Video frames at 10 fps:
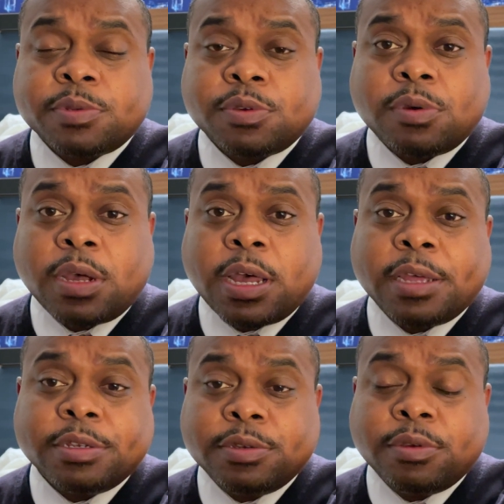So I
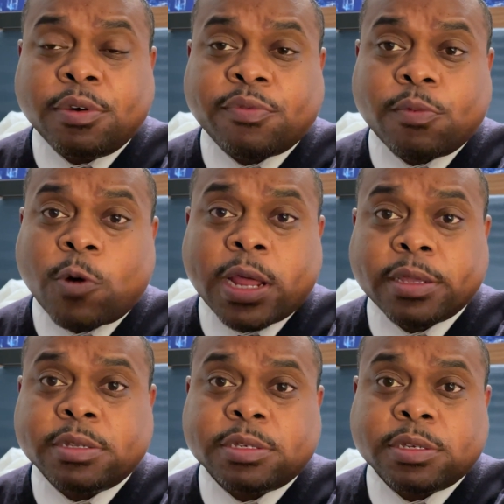go from
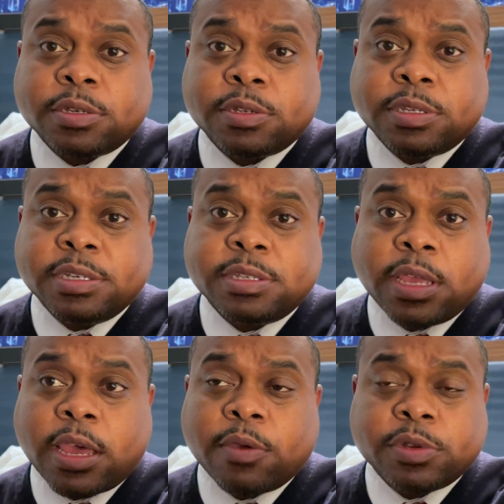Raleigh to DCA,